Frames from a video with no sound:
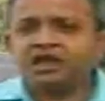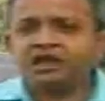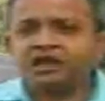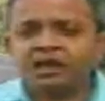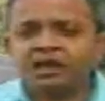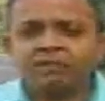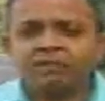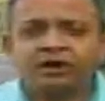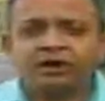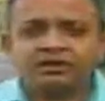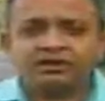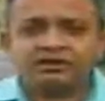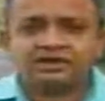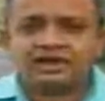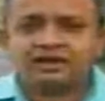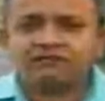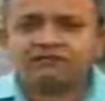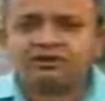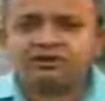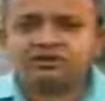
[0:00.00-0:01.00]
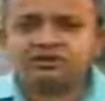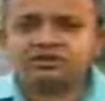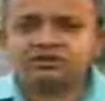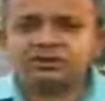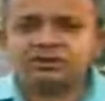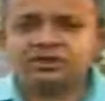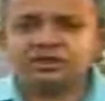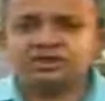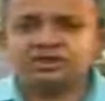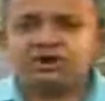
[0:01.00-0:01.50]
keep our cell phones
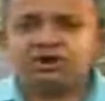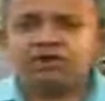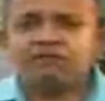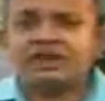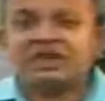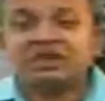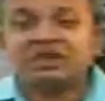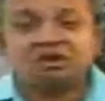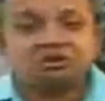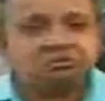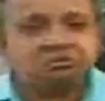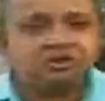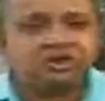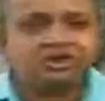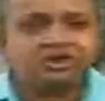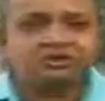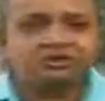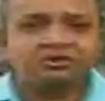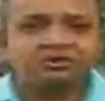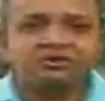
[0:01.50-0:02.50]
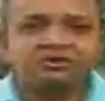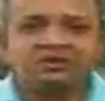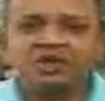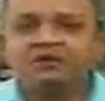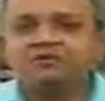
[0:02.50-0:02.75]
switched off, including those